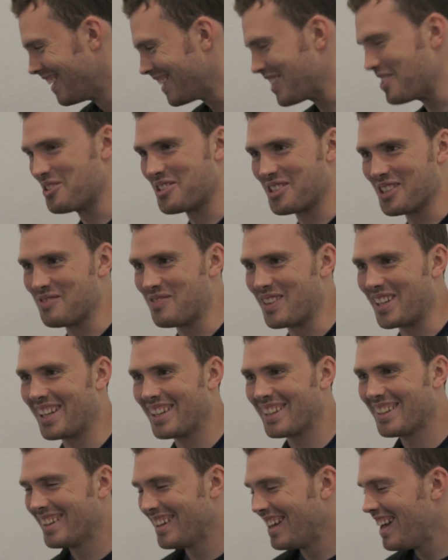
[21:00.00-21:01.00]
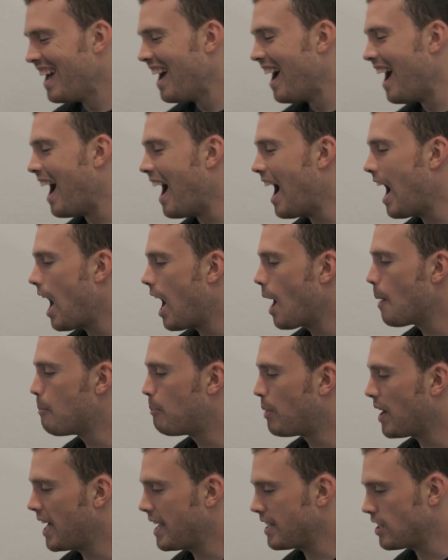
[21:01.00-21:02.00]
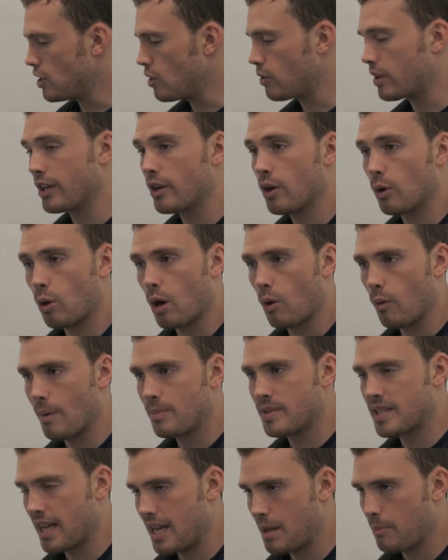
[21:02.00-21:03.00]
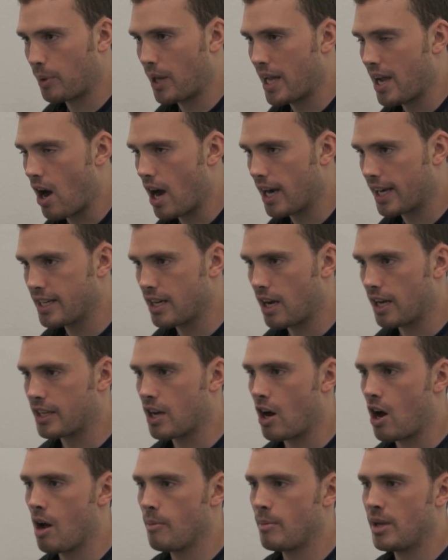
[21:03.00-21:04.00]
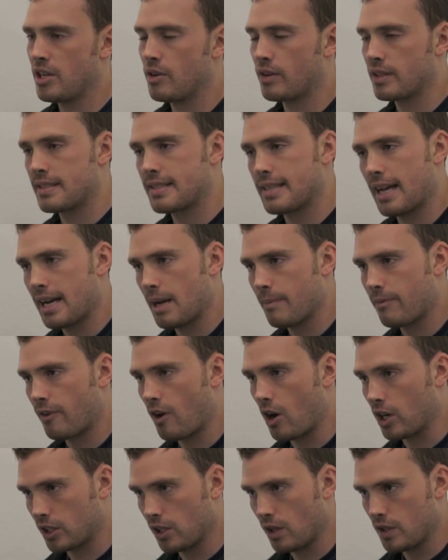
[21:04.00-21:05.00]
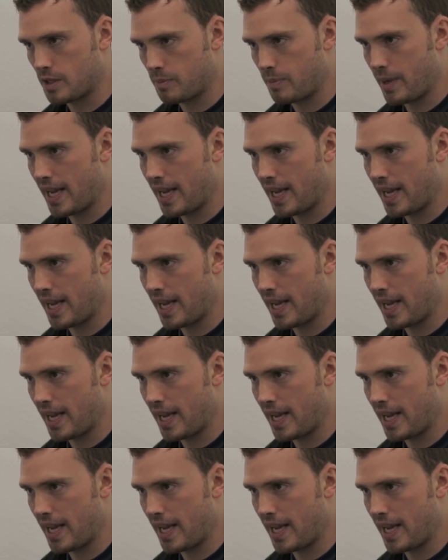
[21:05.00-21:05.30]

You should be. But you can go to our website, playhawken.com, and you can sign up for our closed